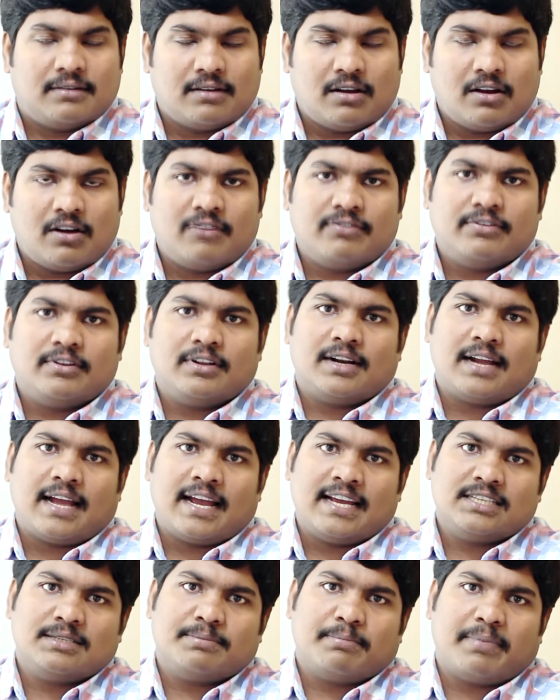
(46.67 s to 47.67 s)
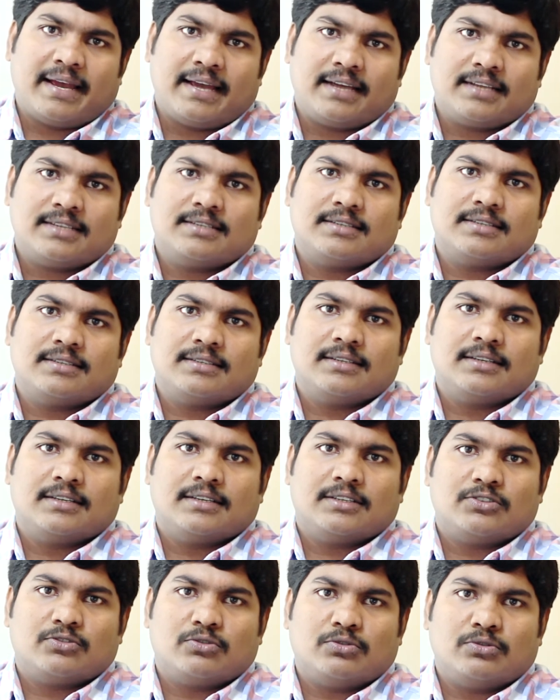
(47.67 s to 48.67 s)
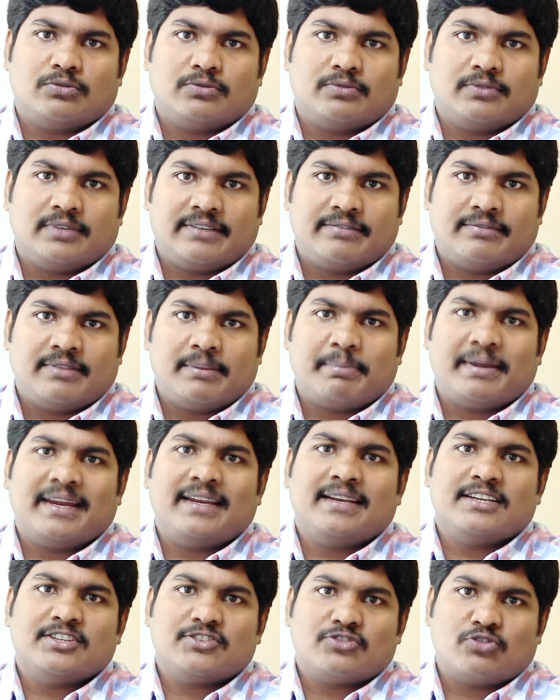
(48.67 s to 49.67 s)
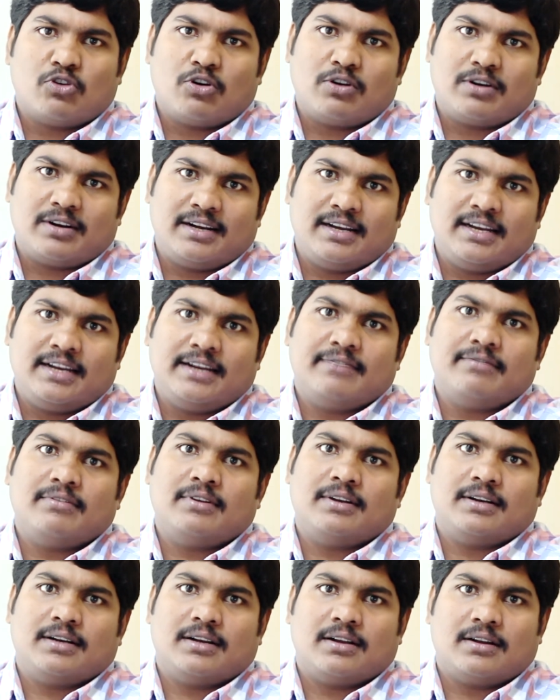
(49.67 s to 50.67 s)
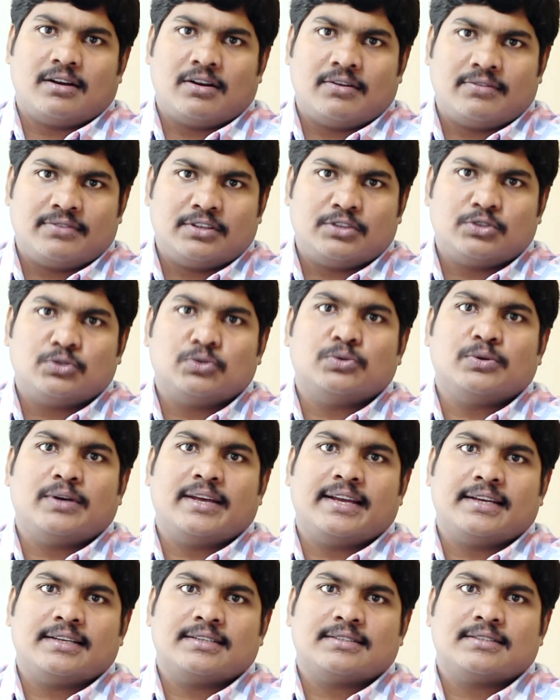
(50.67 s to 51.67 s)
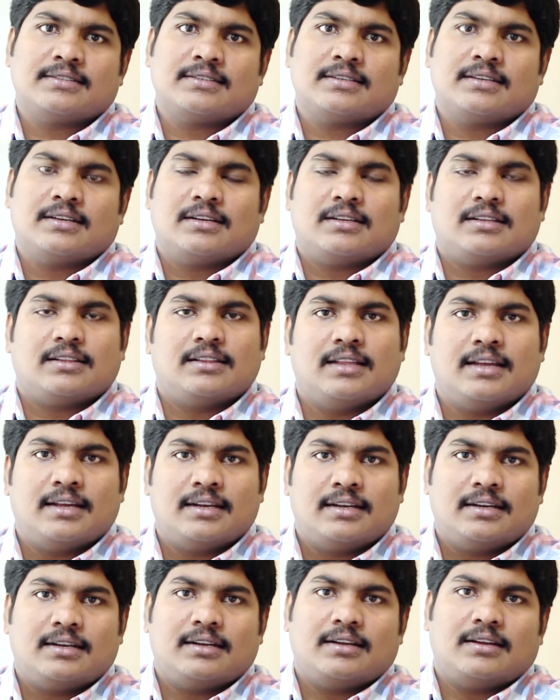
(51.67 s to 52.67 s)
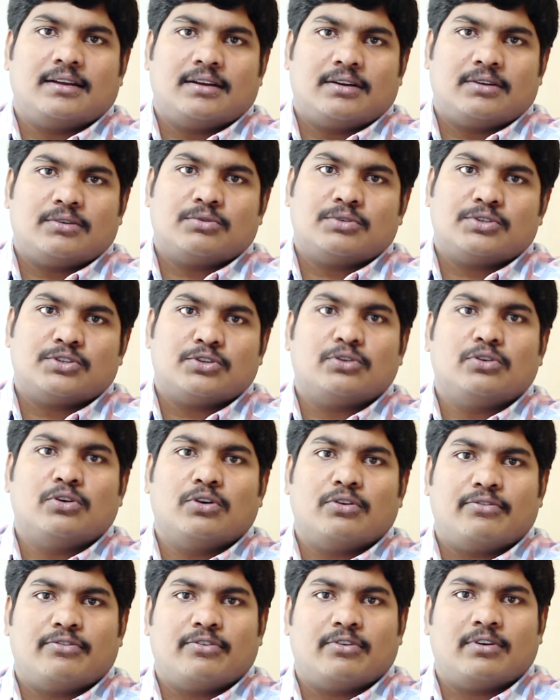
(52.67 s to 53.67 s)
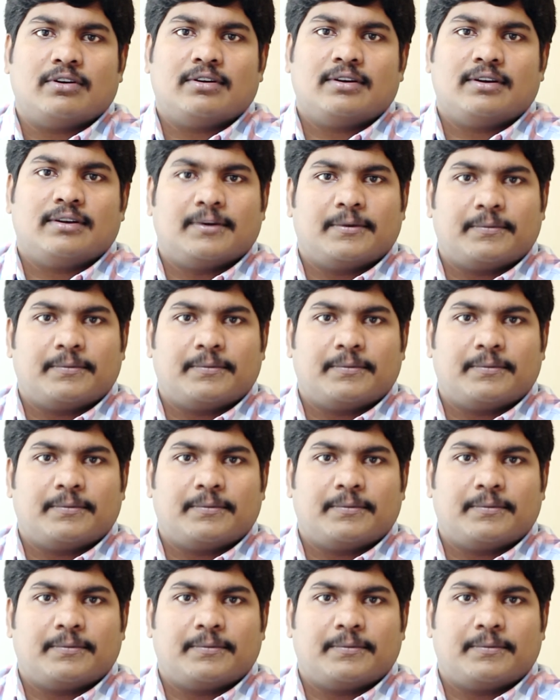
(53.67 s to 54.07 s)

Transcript: after ice packs so if the pain is not relieved after 2 days then we should go for